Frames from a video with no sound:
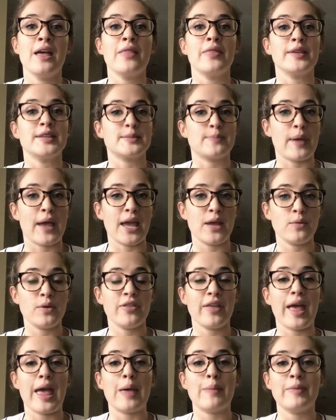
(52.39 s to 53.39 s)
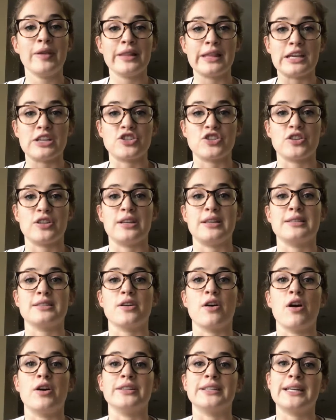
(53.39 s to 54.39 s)
This pain with ambulation is
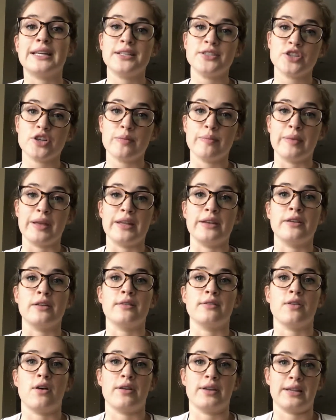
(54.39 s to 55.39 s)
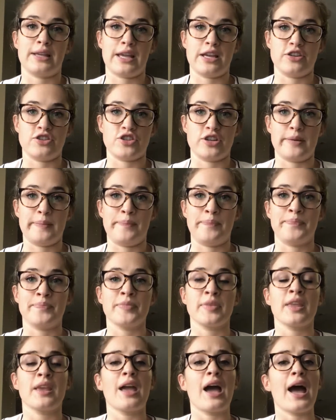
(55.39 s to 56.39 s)
called intermittent claudication.
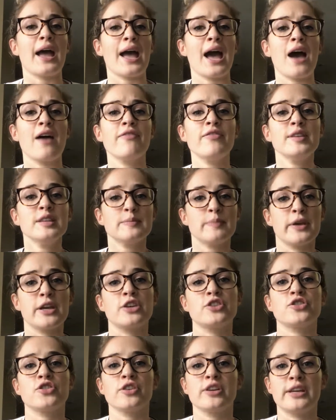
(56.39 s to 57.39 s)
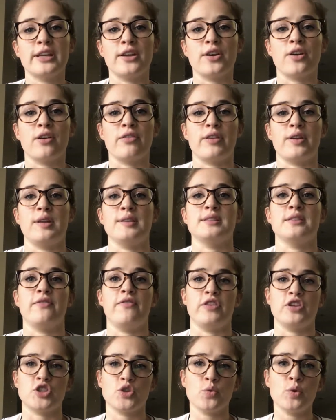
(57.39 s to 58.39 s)
I have this picture here that is a
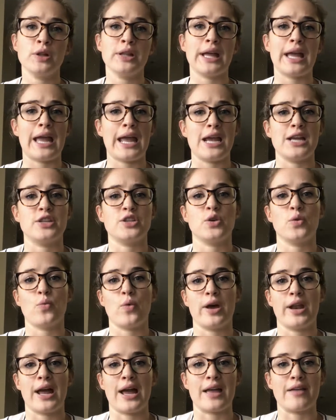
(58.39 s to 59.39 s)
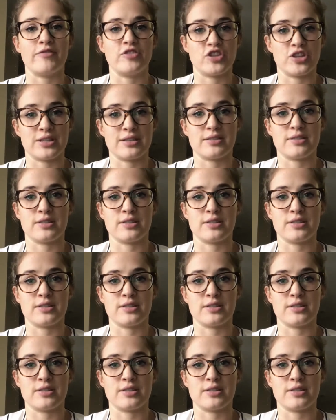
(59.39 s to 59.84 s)
visual aid to what I have just